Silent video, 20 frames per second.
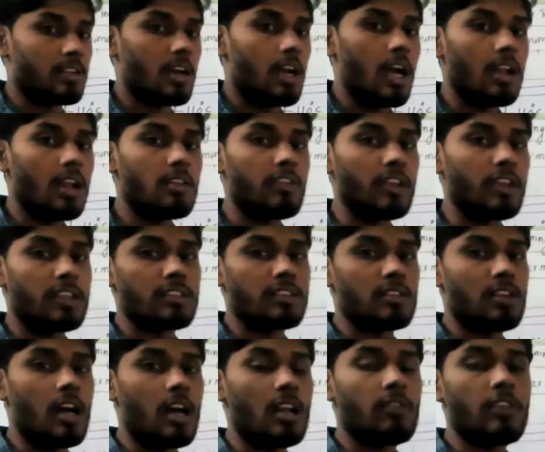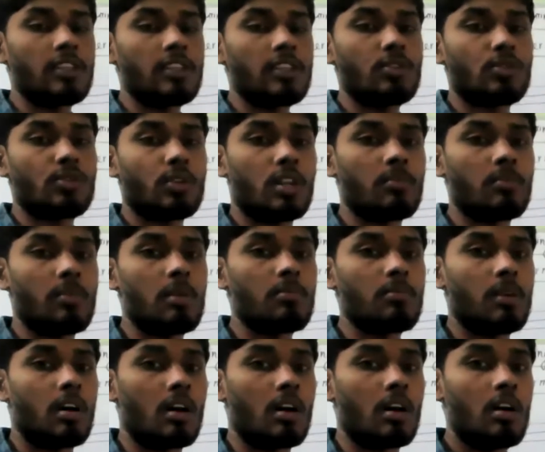Always you should
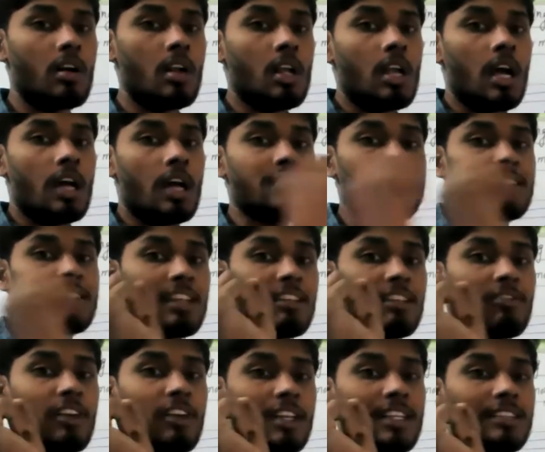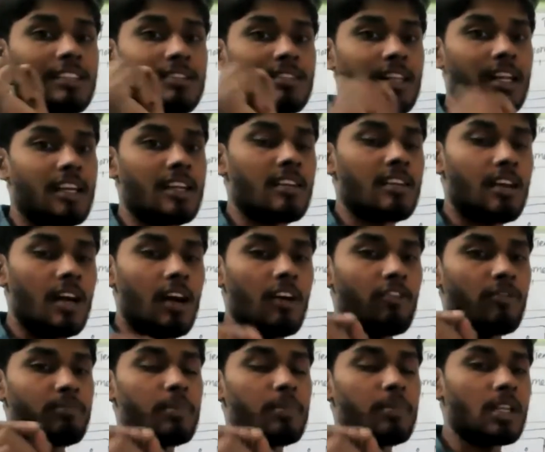remember a silvery thread
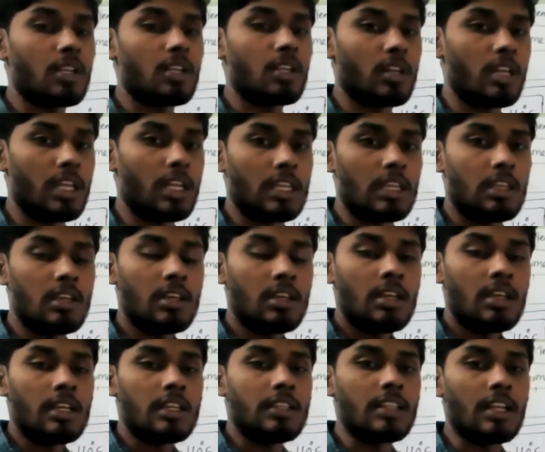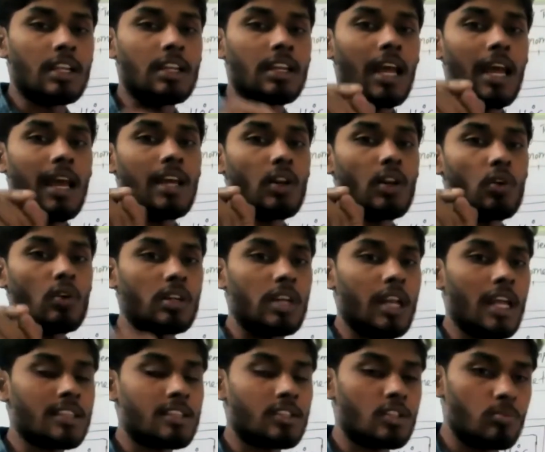of mercury in the narrow
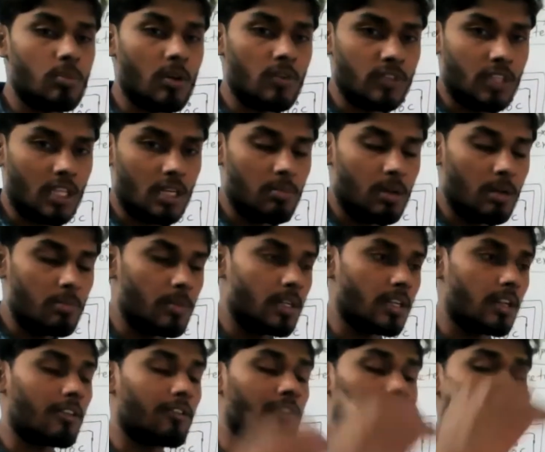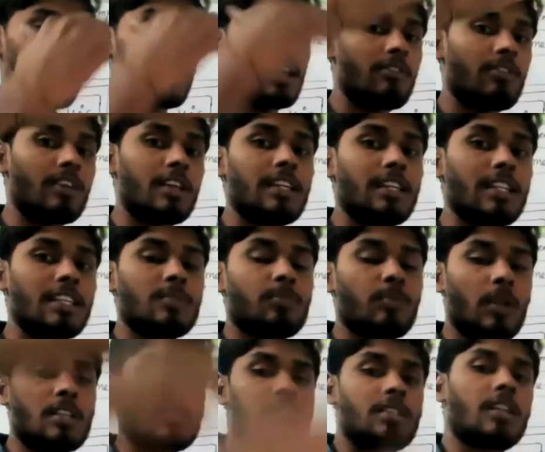glass tube of thermometer, wherever it is
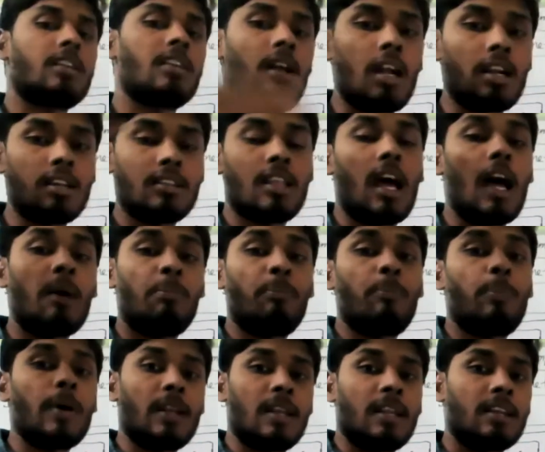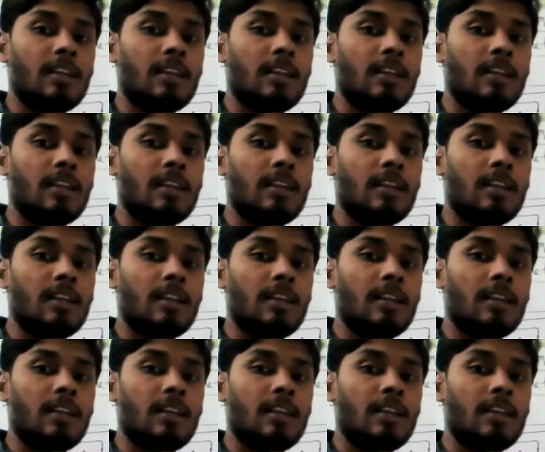present at the upper